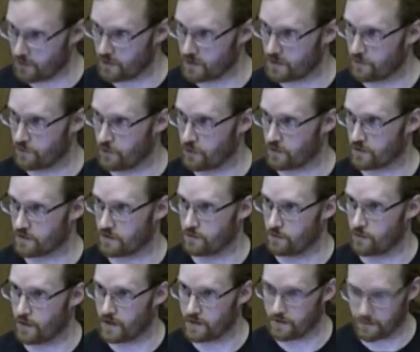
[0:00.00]
going to focus
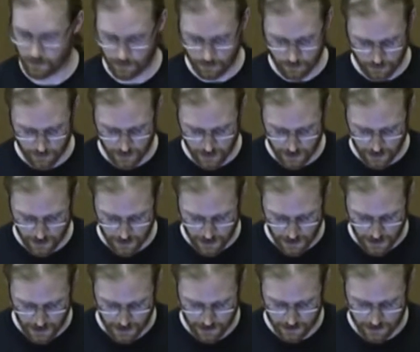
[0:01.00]
on one,
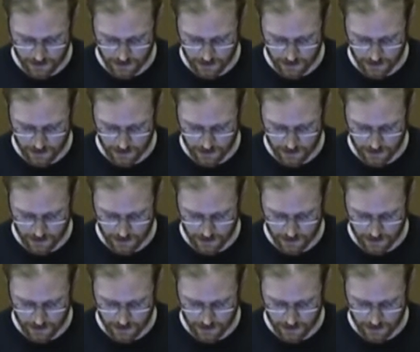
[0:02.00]
and